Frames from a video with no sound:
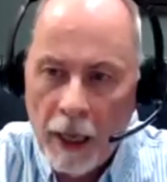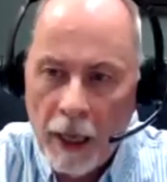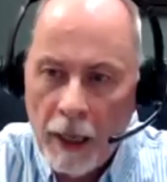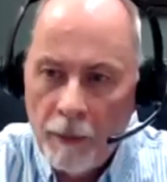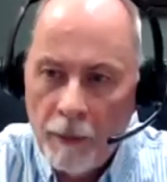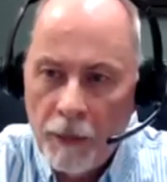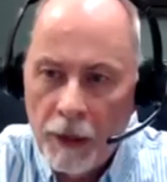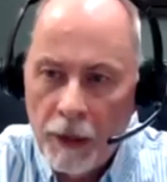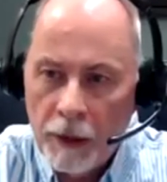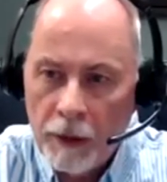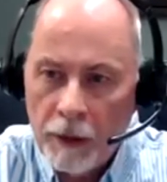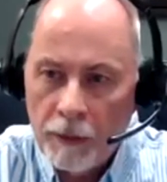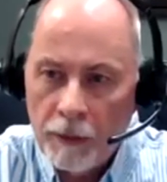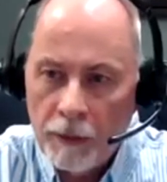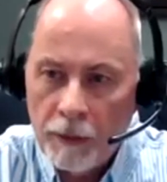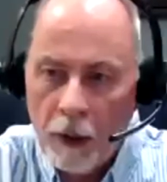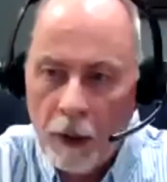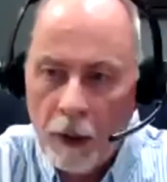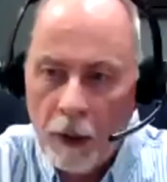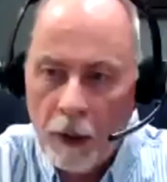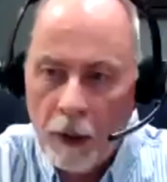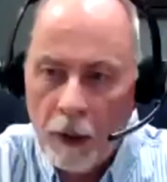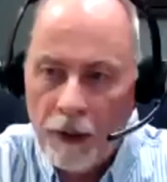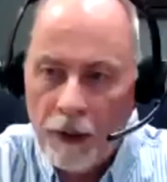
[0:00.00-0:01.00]
this
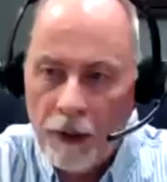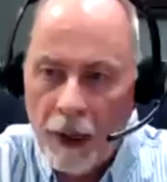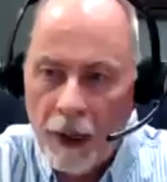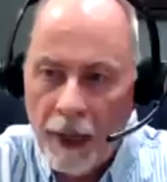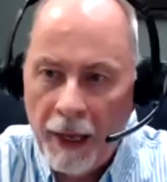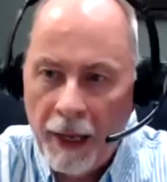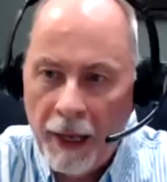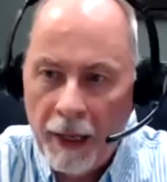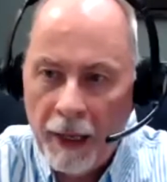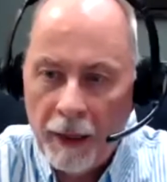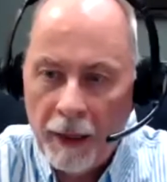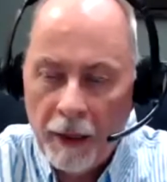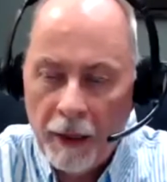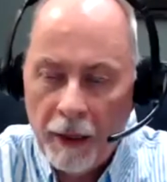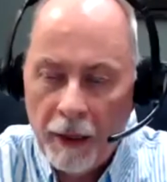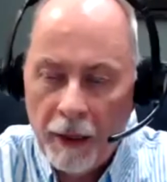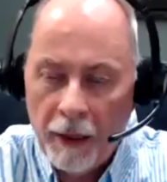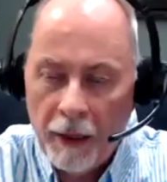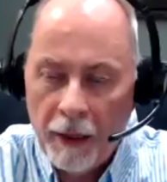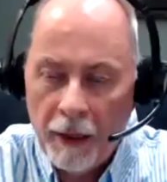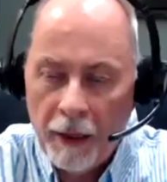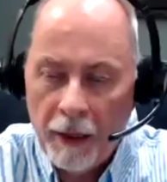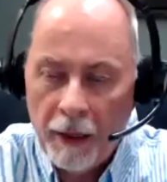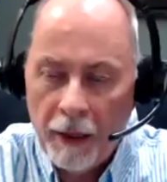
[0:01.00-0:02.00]
picture of
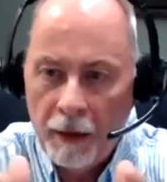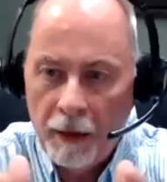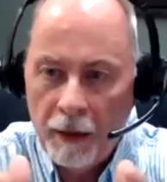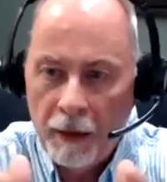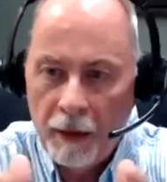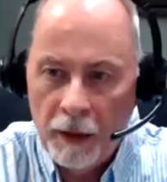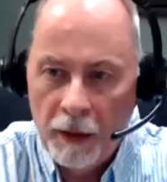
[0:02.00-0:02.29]
a, a,